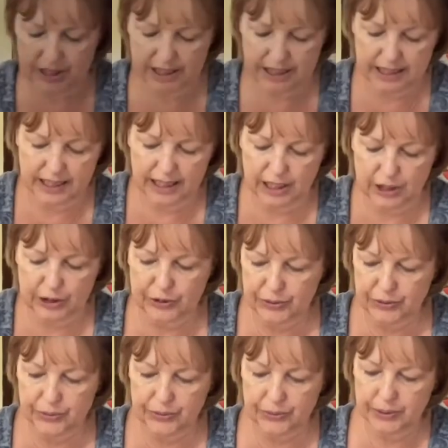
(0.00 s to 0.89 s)
going to
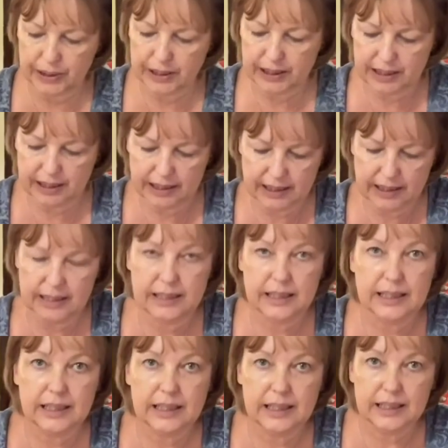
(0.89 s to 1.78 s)
glue
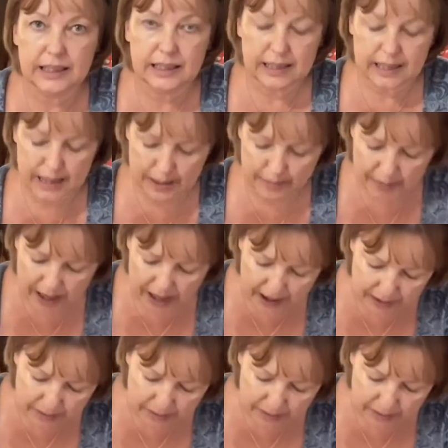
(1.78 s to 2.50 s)
the pattern